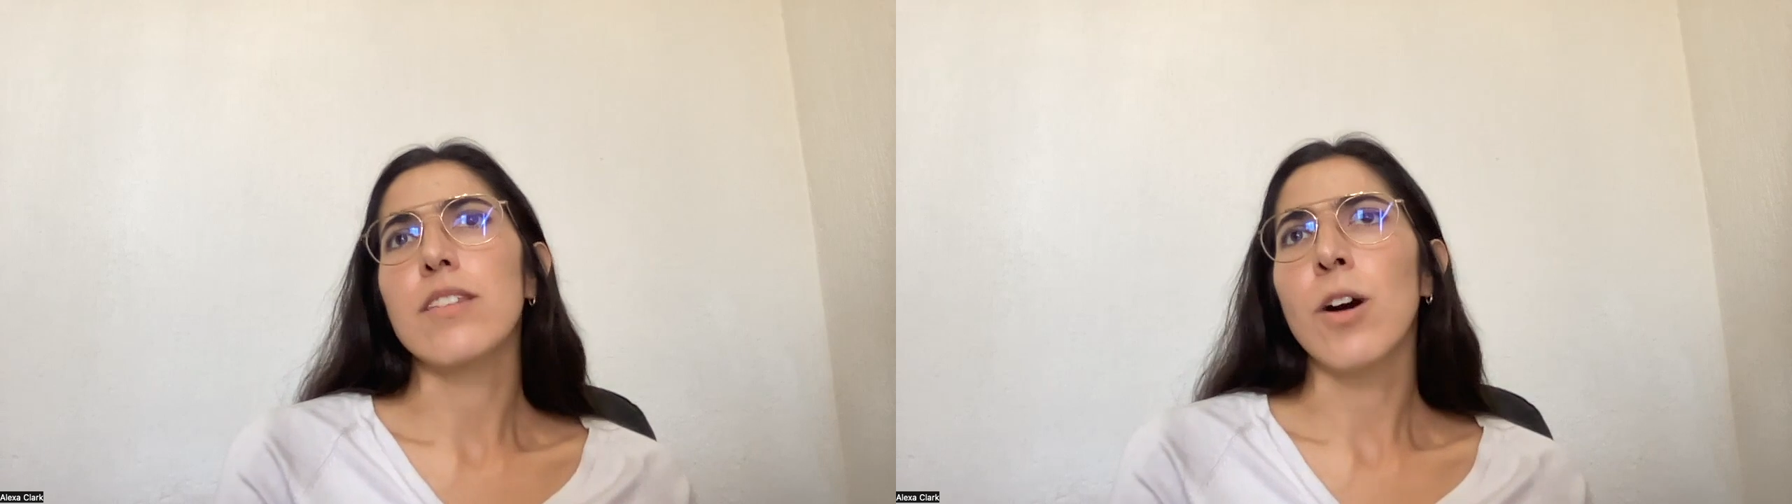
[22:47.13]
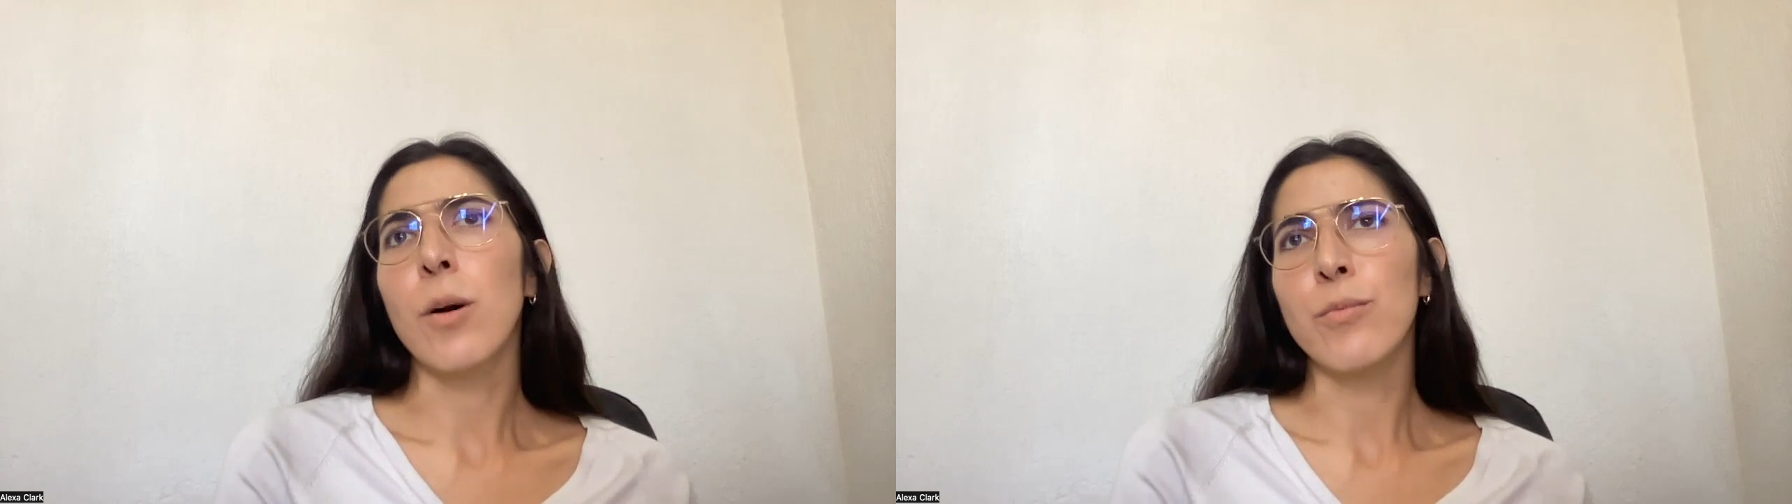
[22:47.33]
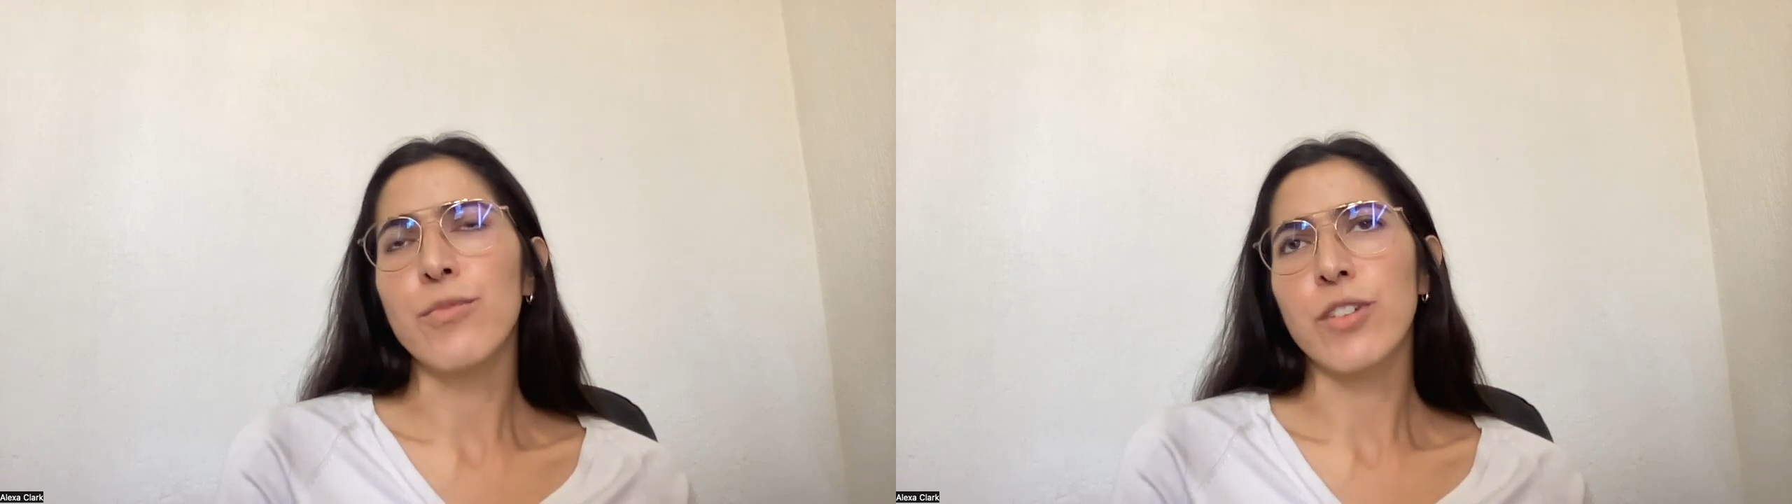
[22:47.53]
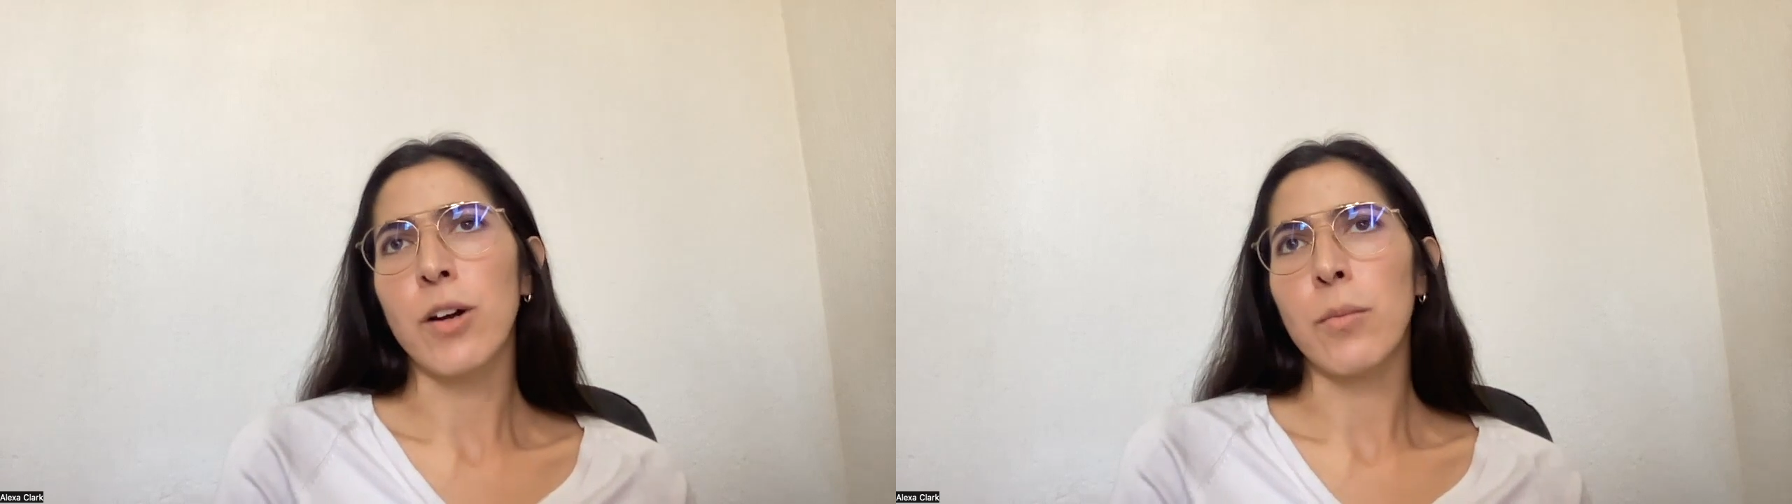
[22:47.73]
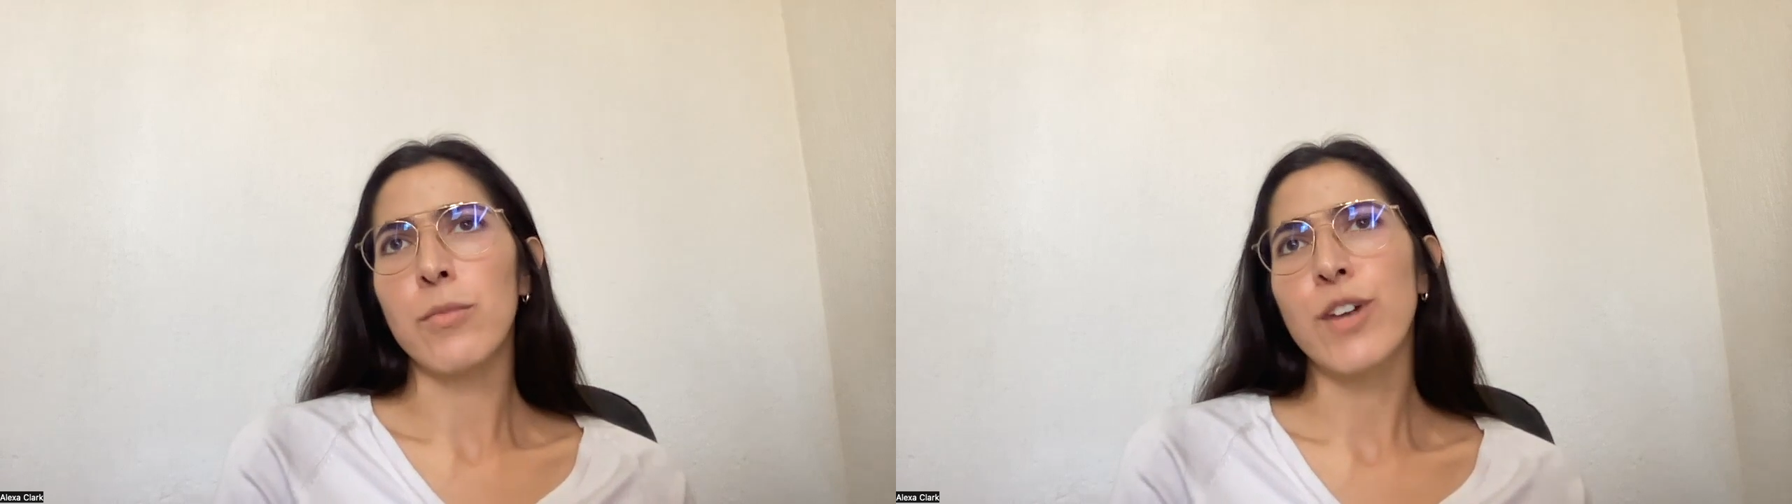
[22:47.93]
come
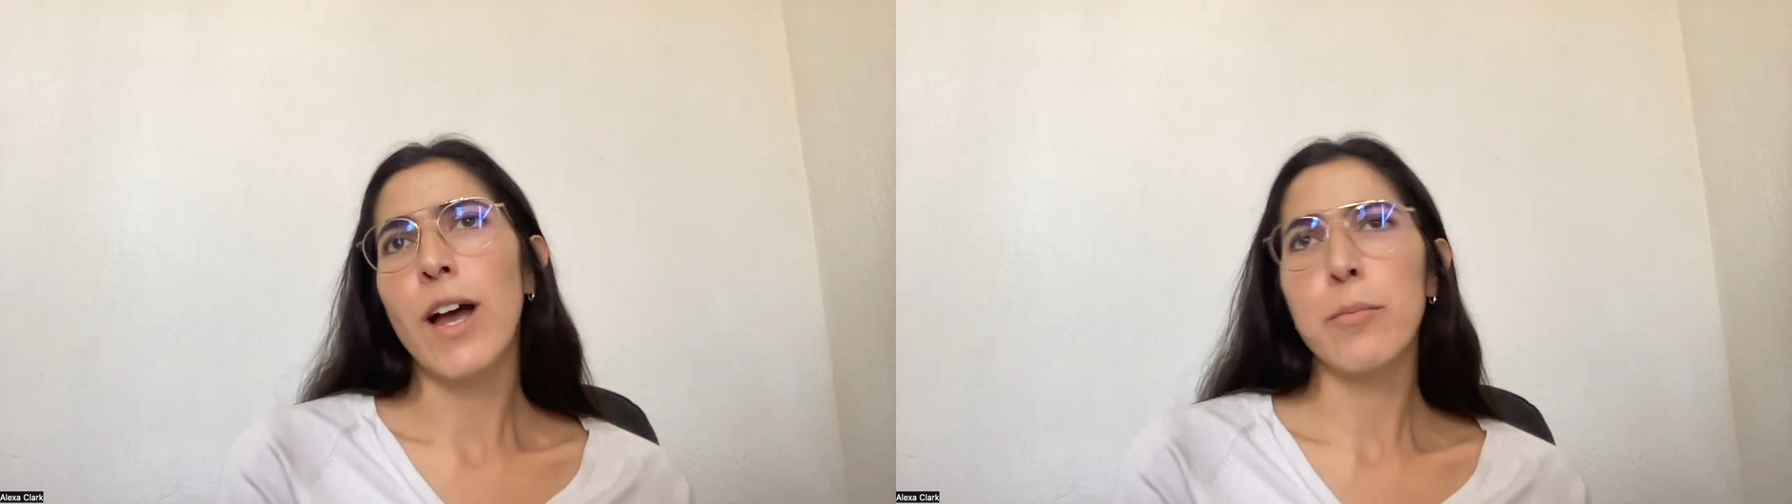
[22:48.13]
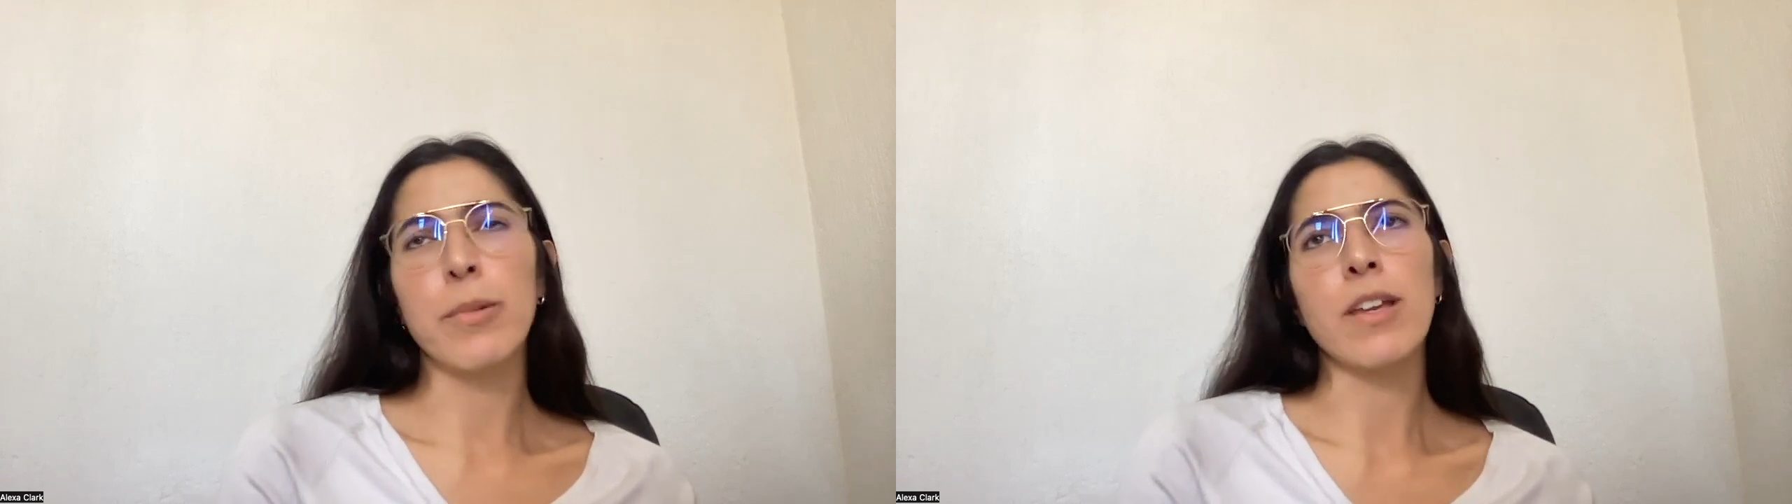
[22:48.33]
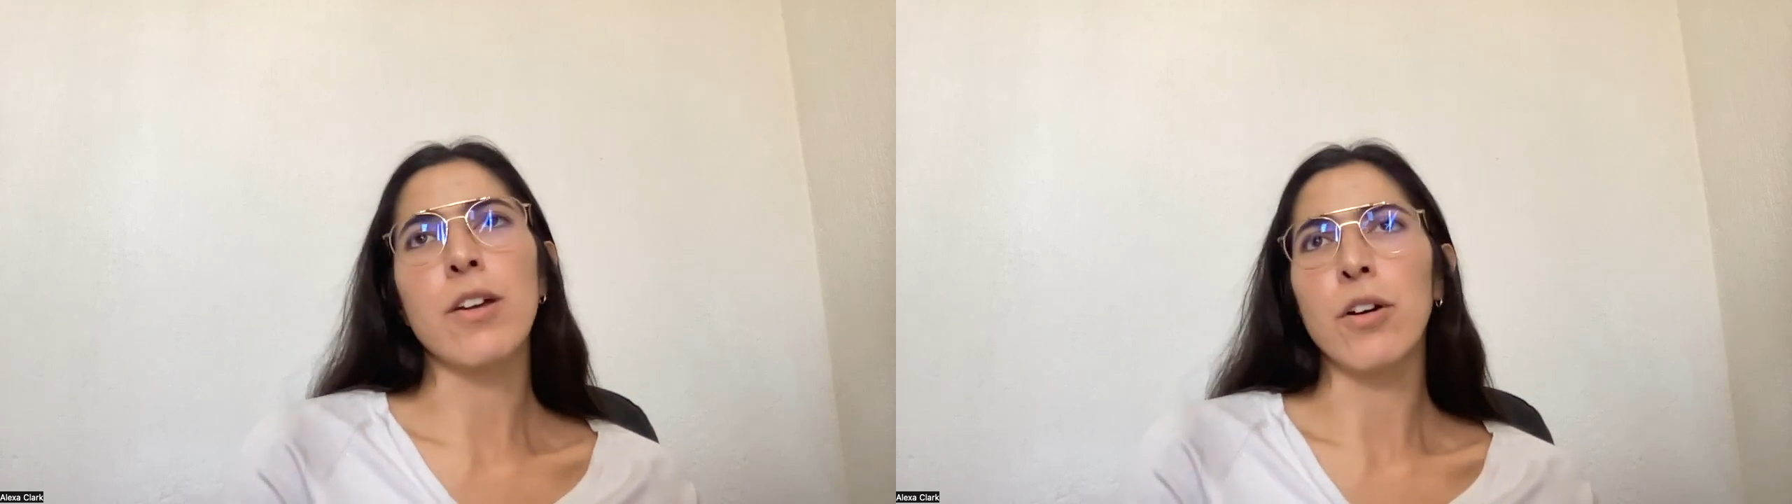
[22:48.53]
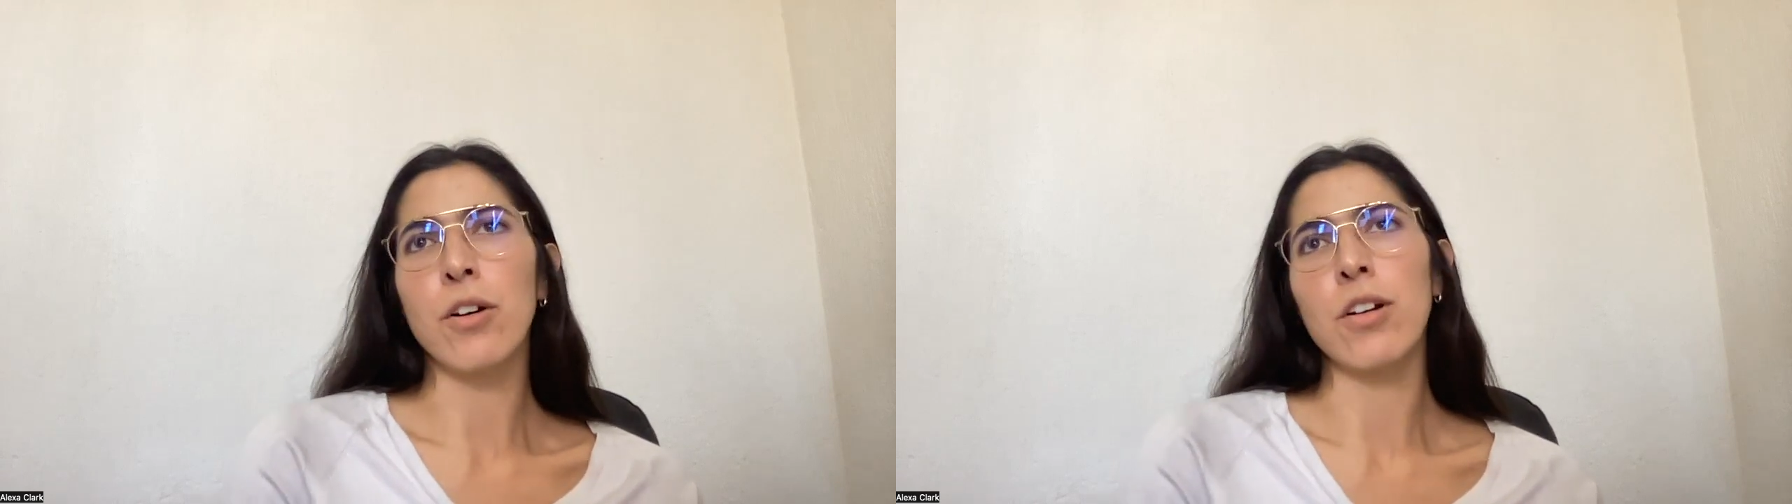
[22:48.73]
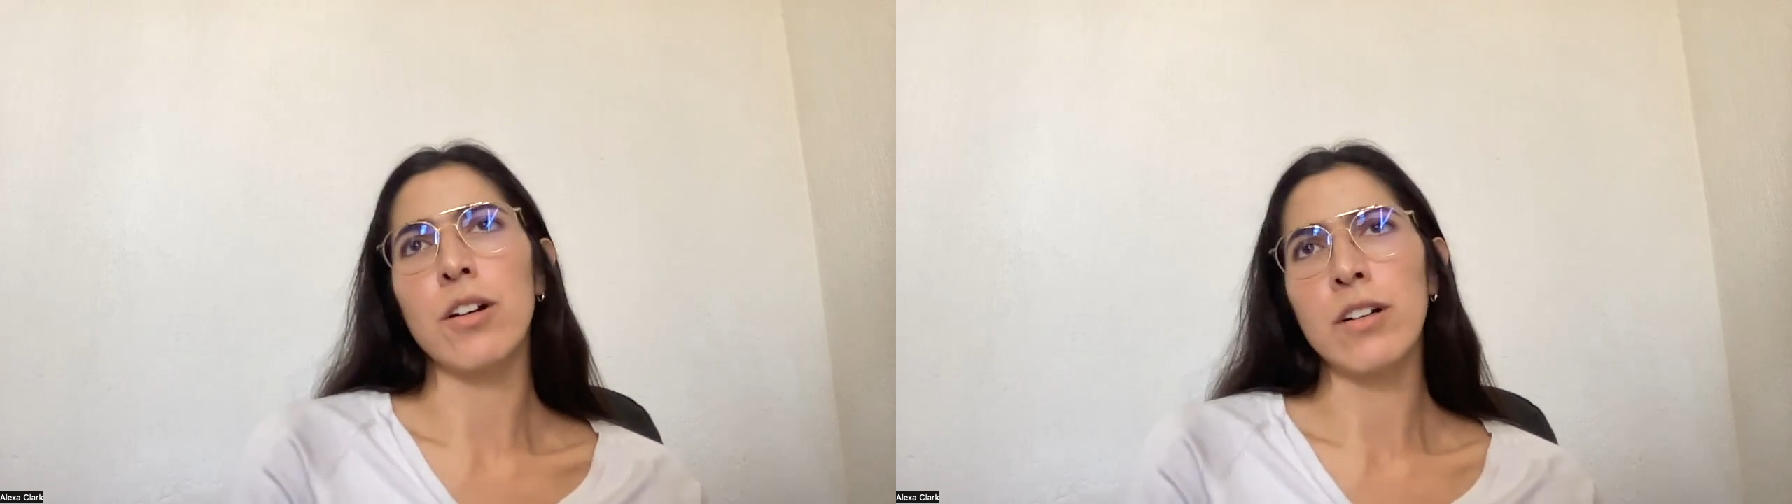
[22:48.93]
from Rappi
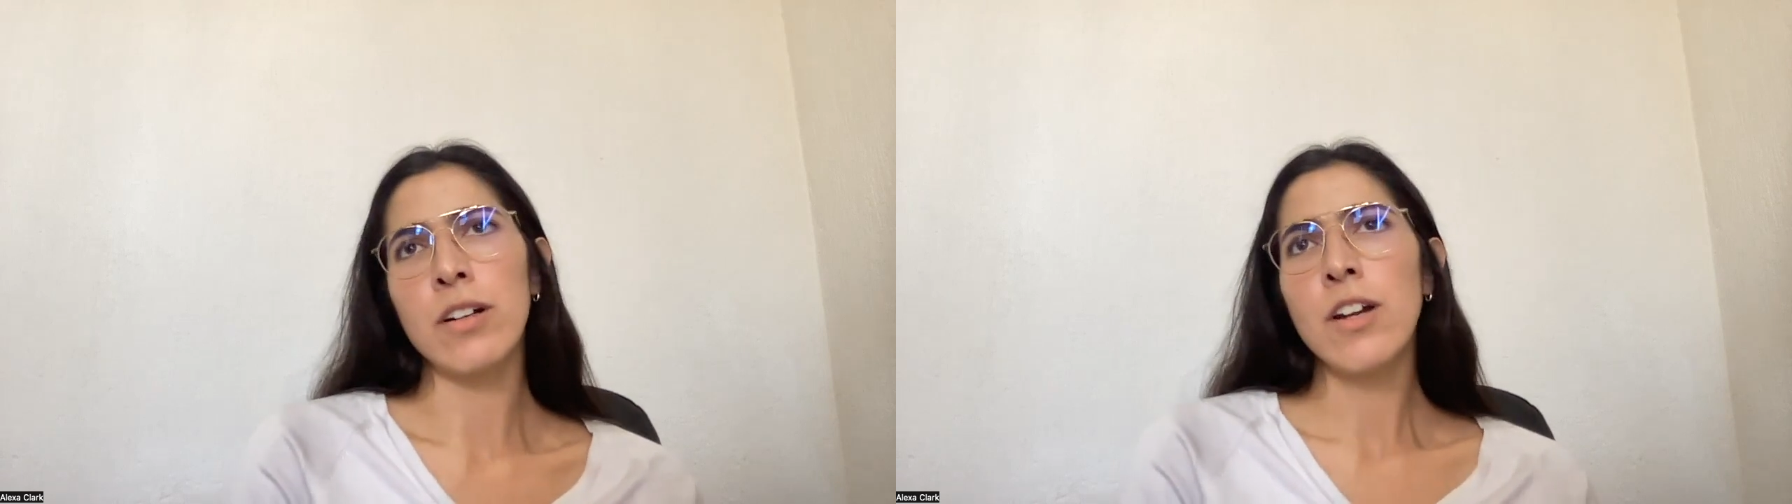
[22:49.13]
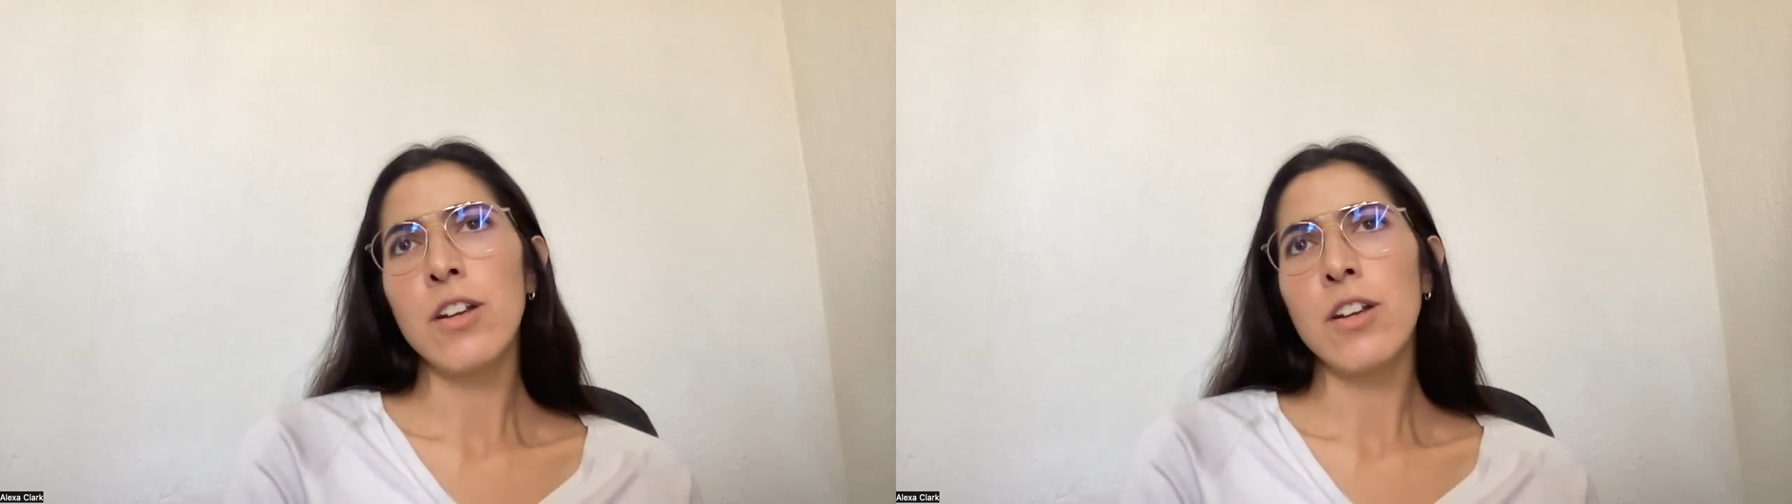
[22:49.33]
or